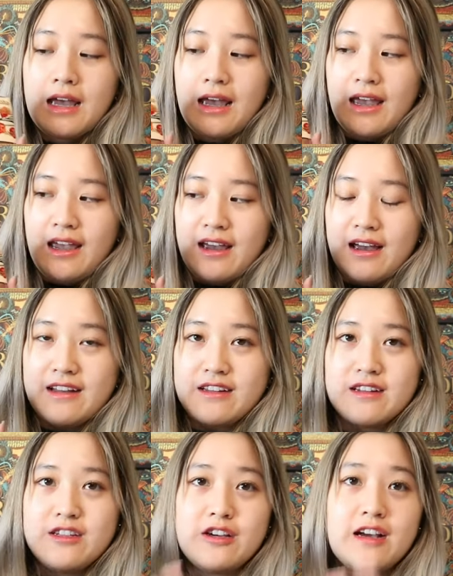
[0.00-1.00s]
and
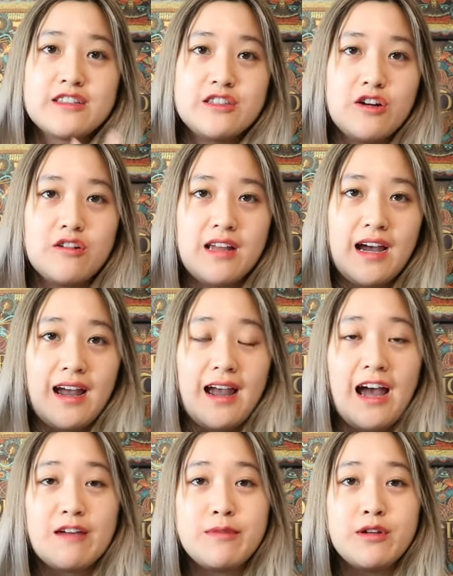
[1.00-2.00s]
you guys know that I
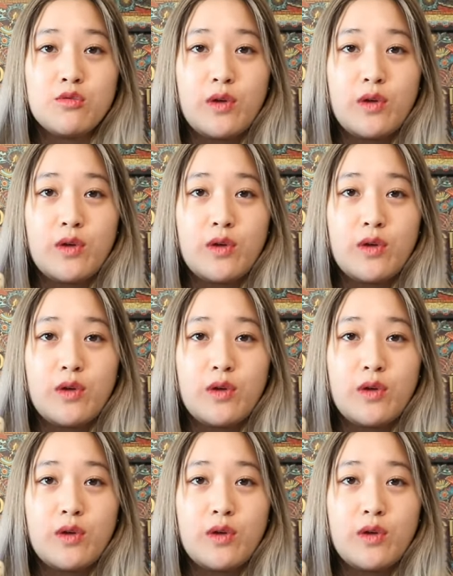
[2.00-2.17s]
have been